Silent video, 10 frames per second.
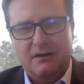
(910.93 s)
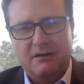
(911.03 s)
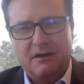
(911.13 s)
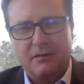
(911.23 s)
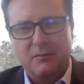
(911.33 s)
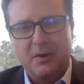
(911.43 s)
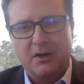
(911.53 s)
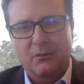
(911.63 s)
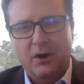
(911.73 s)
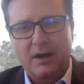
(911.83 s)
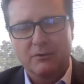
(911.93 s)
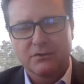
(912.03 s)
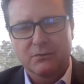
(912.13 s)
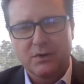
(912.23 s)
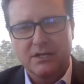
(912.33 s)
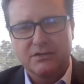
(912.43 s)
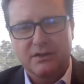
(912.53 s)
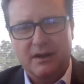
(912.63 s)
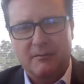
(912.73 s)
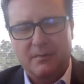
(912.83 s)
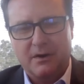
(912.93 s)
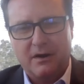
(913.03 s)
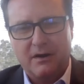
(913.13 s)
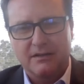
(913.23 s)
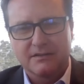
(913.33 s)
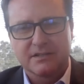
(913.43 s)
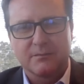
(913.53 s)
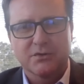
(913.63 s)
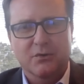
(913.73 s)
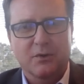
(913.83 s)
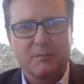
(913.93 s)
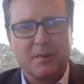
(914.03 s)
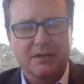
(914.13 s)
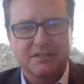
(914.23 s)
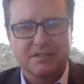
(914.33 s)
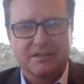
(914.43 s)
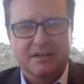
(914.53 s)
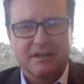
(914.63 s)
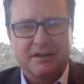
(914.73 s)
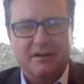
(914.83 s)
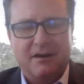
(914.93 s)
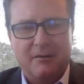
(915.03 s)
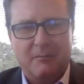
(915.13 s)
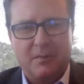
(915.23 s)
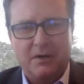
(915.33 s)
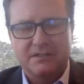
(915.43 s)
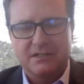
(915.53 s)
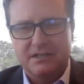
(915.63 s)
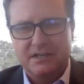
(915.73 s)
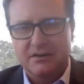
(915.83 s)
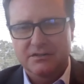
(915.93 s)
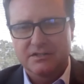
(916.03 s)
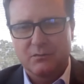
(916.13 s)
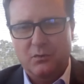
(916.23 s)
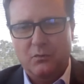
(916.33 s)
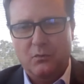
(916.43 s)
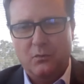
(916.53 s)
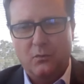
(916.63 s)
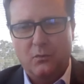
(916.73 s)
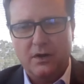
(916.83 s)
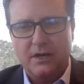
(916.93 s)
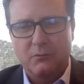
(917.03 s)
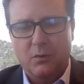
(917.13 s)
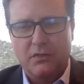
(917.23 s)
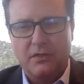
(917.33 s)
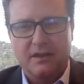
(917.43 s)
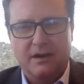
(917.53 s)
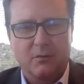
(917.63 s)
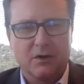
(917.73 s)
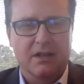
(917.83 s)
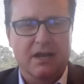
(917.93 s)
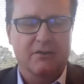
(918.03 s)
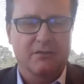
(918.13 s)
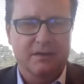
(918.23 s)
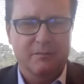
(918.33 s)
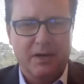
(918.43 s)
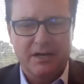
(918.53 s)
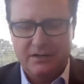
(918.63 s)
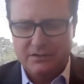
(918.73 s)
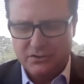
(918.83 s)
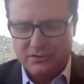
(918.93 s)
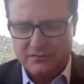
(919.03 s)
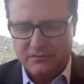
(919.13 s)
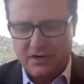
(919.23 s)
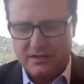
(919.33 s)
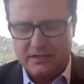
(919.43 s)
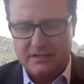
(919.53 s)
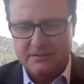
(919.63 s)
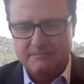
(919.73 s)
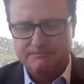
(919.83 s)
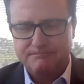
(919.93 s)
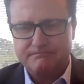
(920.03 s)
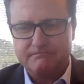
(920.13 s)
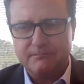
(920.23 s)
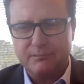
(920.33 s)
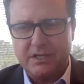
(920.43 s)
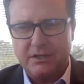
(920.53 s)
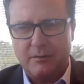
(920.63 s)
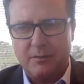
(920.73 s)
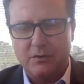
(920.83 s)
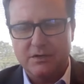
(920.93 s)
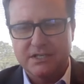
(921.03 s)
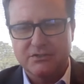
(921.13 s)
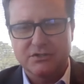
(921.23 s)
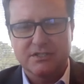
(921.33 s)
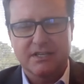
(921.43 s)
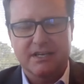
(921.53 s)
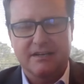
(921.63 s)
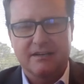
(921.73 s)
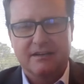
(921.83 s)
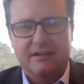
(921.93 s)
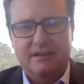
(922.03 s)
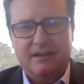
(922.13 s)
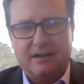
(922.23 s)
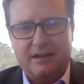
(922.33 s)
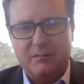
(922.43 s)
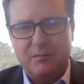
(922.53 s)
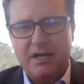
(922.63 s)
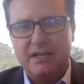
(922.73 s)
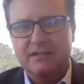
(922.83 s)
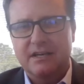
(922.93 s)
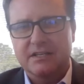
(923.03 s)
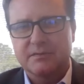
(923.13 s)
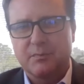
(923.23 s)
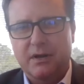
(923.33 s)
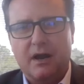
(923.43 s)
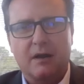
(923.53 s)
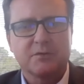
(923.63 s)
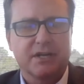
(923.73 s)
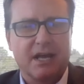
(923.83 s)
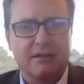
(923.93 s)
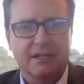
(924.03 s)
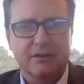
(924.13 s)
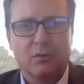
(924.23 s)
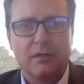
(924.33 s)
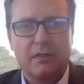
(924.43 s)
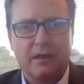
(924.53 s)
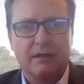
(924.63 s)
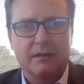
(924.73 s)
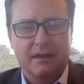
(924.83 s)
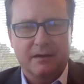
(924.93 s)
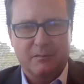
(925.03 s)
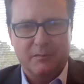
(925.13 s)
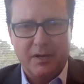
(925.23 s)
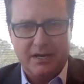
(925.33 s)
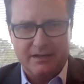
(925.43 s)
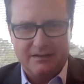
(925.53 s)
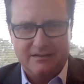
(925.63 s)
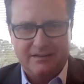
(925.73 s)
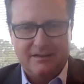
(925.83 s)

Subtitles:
the better we're able to reach them in subsequent months and years. And one thing that I will add on the embedded insurance front is, I'm always interested in embedded, yes, but optionality within the embedded